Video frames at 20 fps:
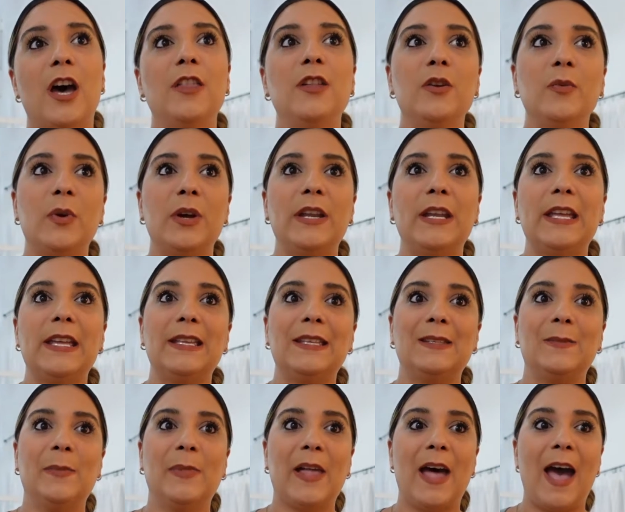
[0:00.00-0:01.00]
other one
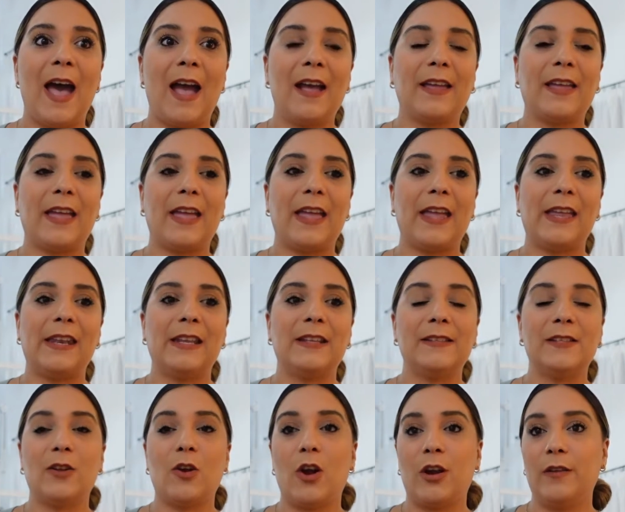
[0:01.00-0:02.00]
is black and
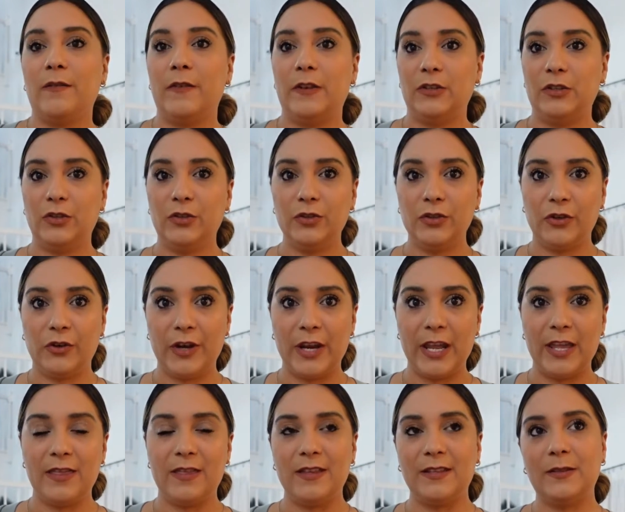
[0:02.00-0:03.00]
it's an artificial
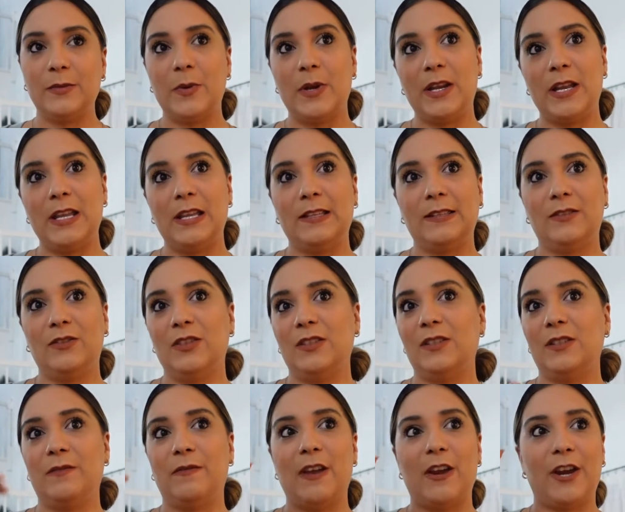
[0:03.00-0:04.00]
tree. This one is
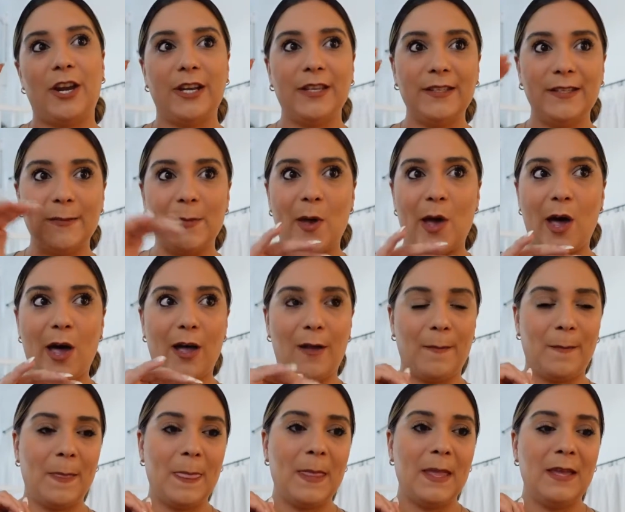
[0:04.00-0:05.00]
just a very small,
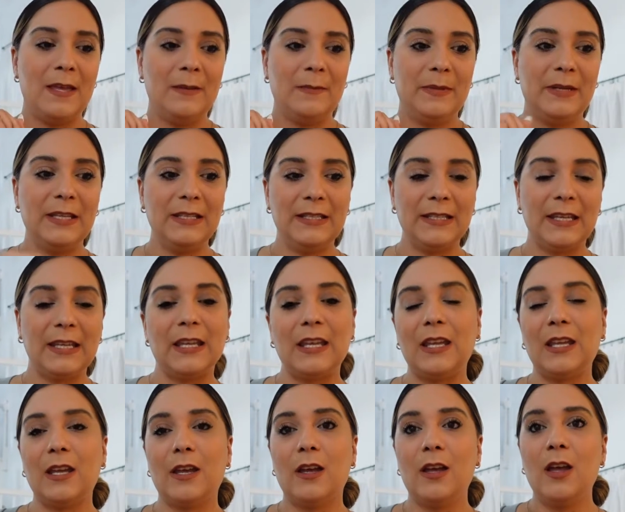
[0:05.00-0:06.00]

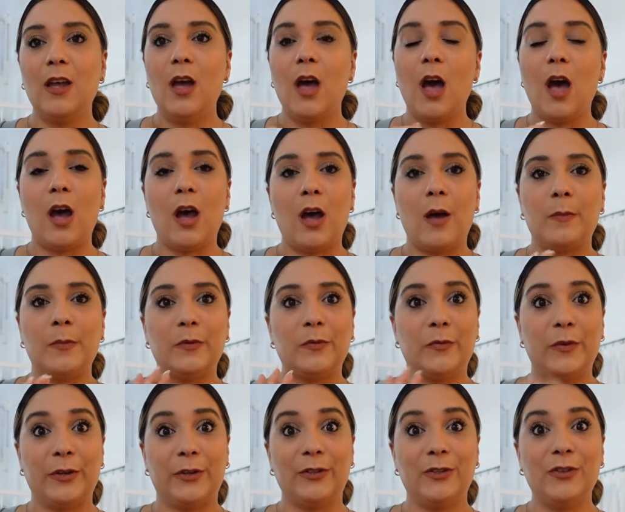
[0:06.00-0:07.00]
petite um,
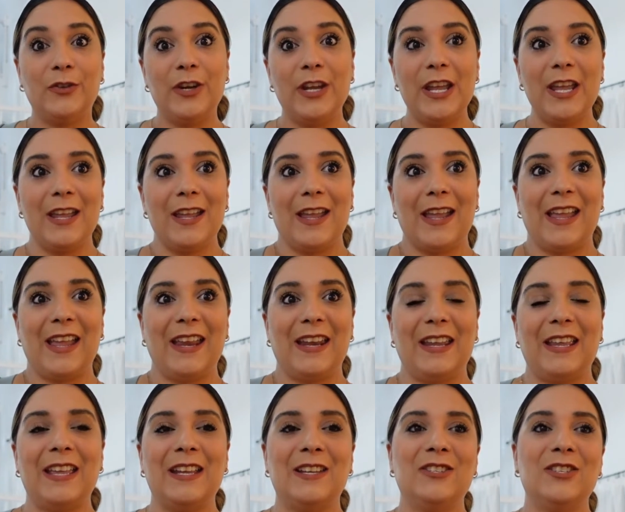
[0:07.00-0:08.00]
real tree and
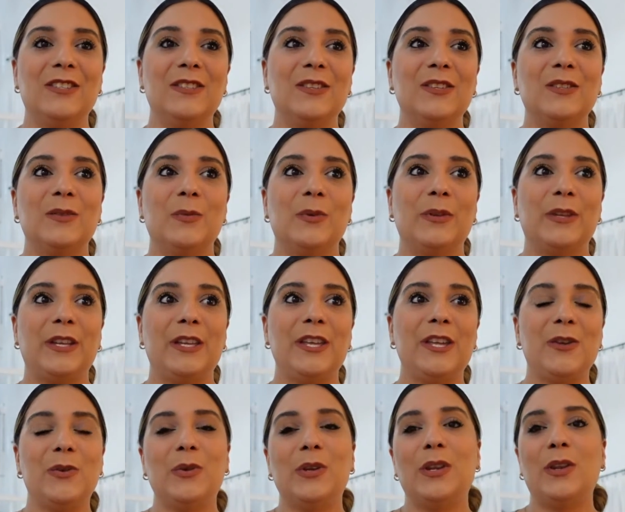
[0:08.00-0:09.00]
it just looks really
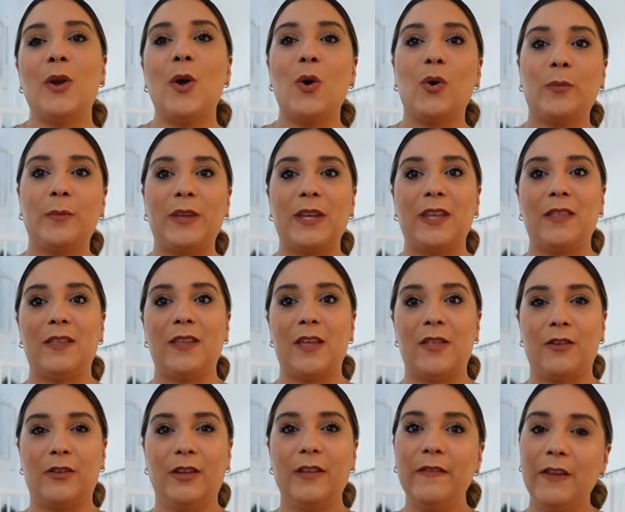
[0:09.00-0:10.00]
cute and homey in the
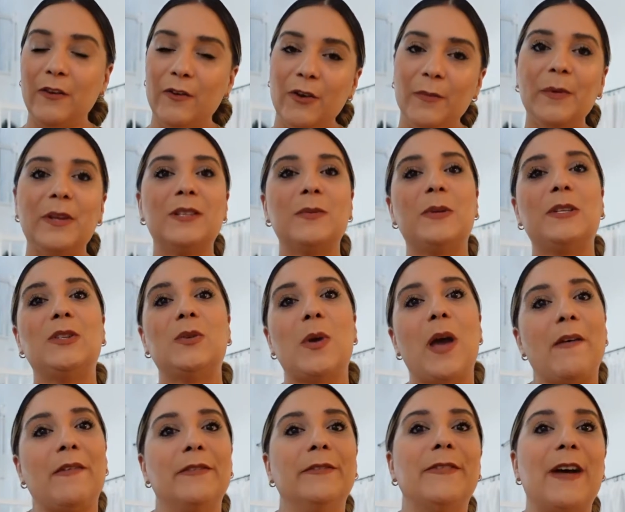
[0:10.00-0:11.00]
other living room because we do
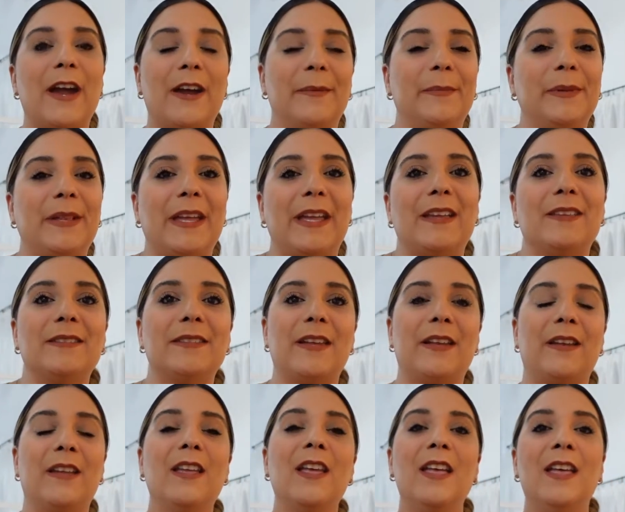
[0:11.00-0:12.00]
have a fireplace
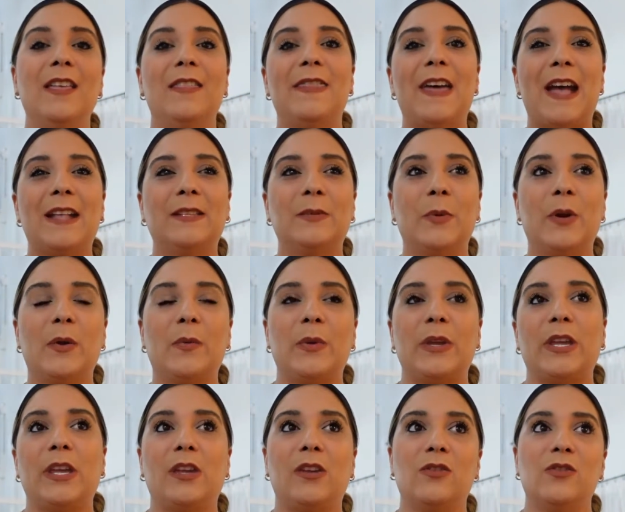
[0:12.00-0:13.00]
and that's where
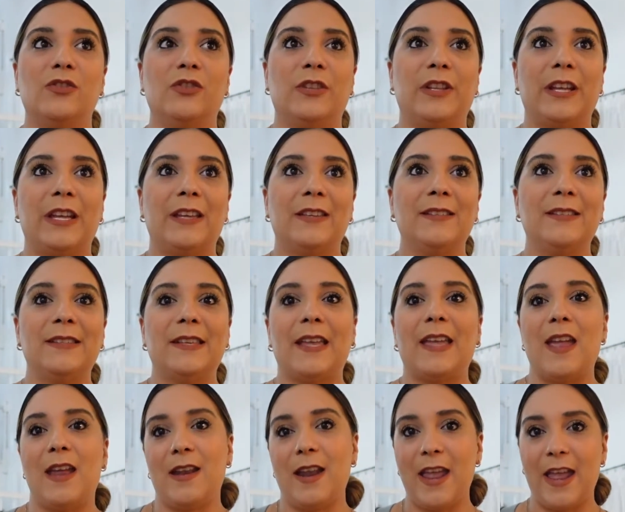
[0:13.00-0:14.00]
we usually
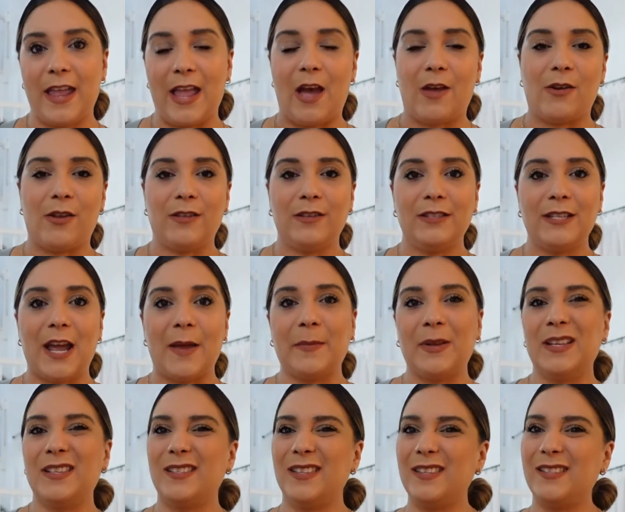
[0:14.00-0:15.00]
sit and hang out all the time
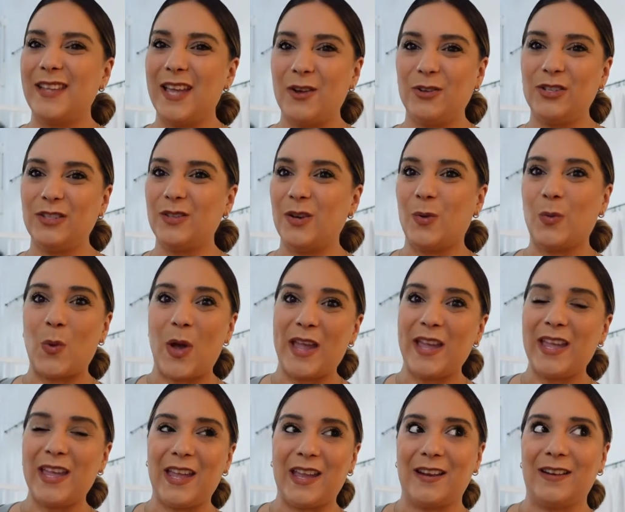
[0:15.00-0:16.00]
because these couches are
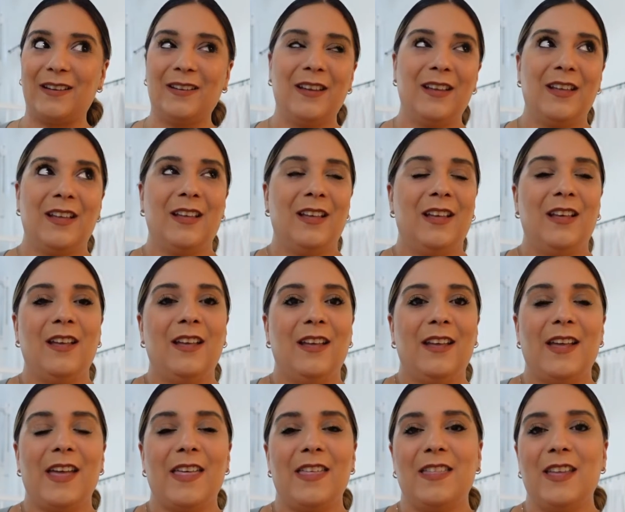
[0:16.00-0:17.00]
white and
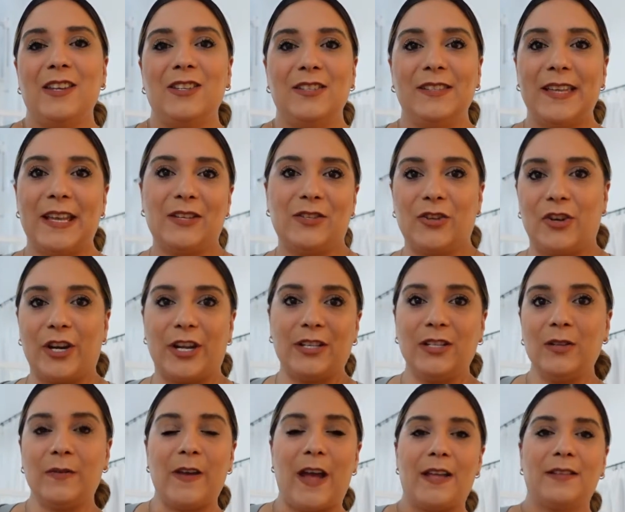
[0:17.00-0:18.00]
they just get dirty
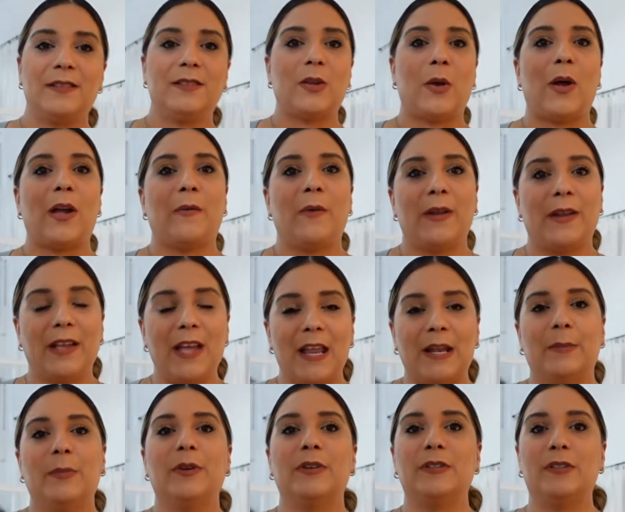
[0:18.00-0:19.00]
too fast. So I want to kind
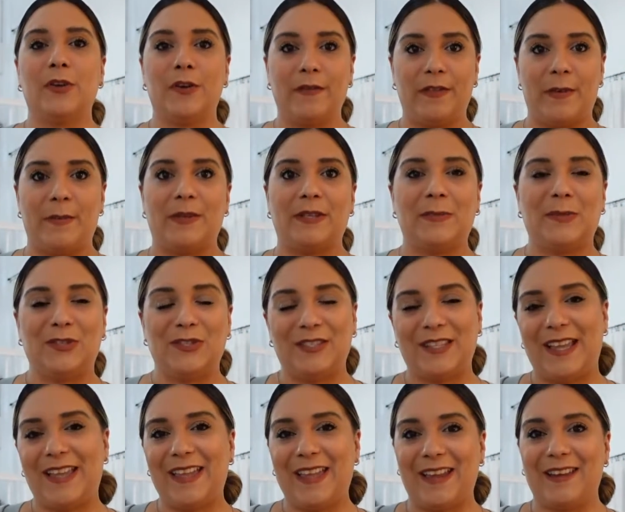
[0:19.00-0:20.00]
of preserve them as much as
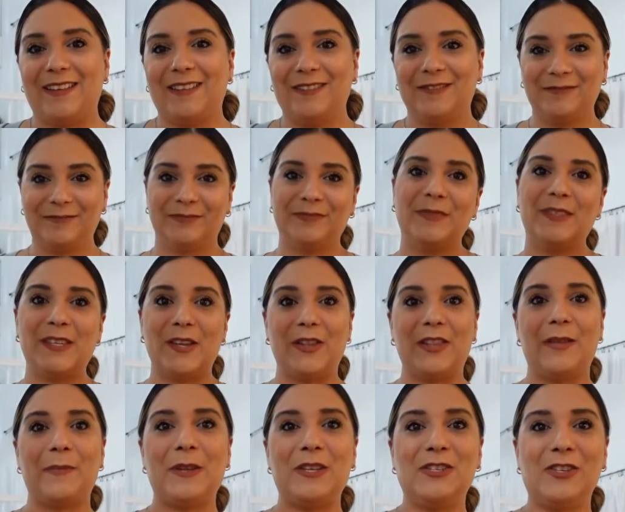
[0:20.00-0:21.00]
I can. So
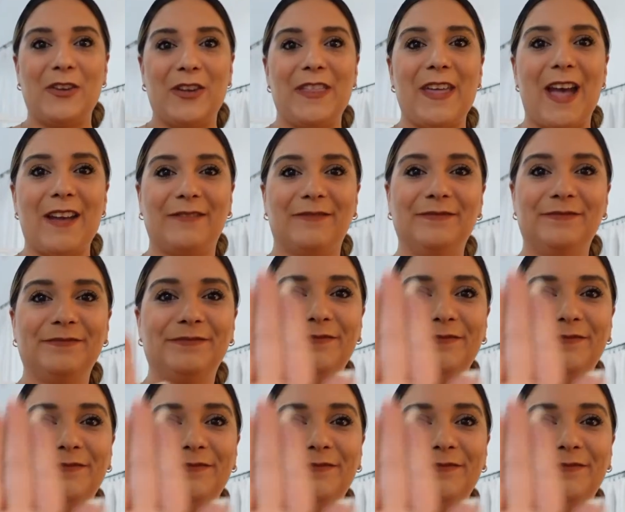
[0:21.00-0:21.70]
let me show you that.